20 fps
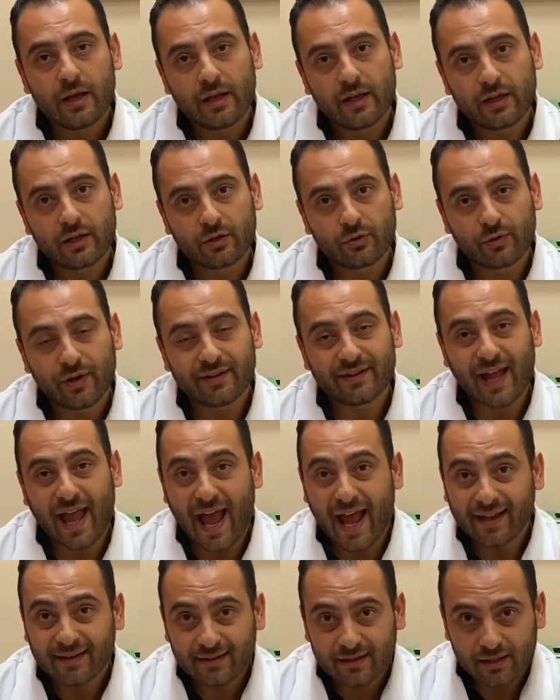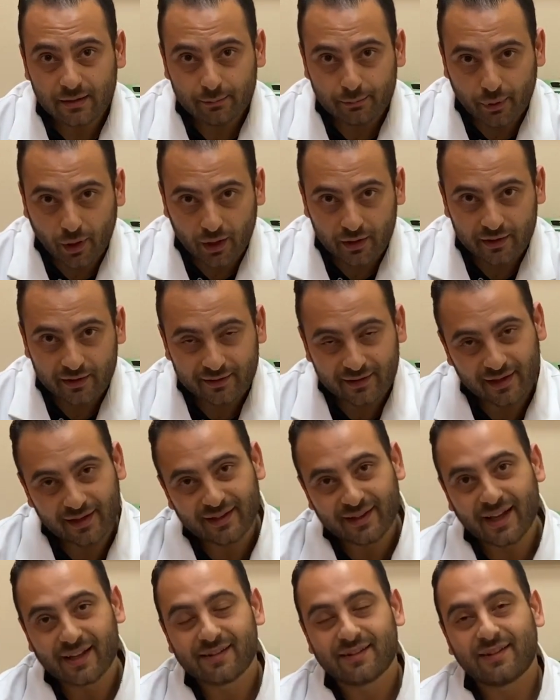it creates antibodies
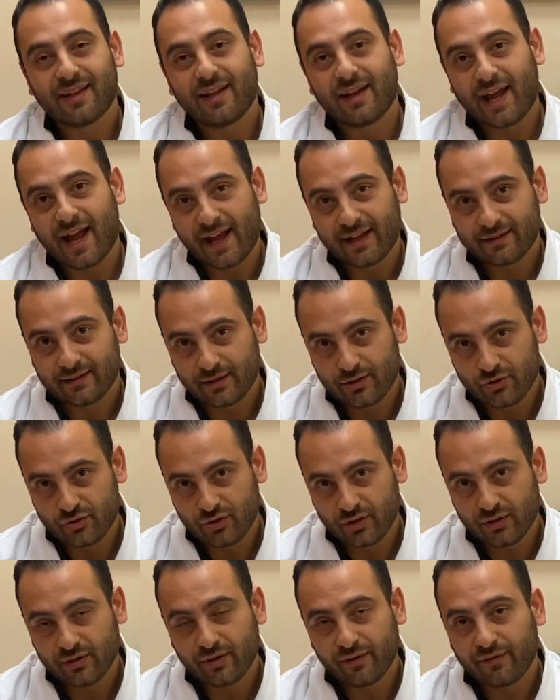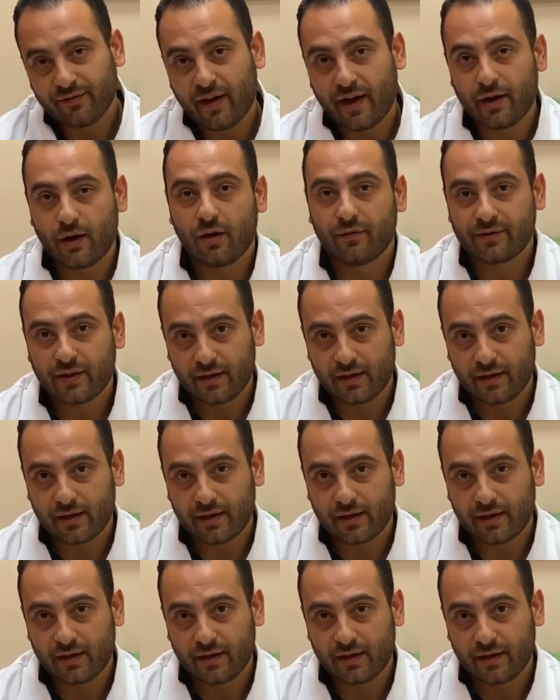against that antigen to fight off